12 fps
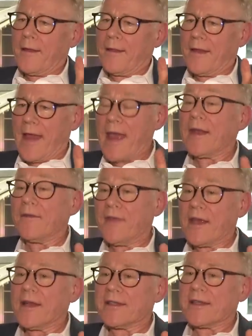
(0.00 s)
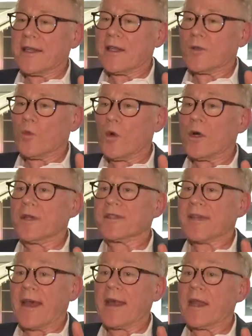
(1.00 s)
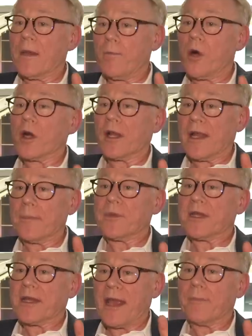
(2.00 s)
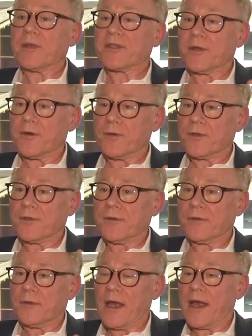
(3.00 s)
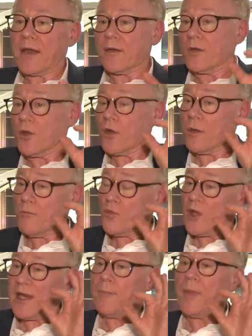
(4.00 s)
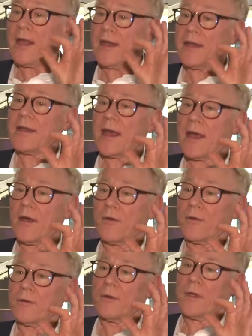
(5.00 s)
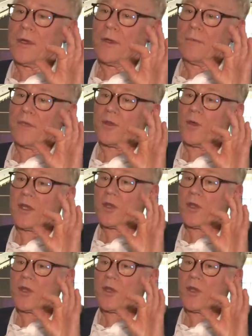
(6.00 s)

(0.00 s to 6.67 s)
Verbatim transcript: The end of the Ice Age was an apocalyptic episode, and you can really pin it down between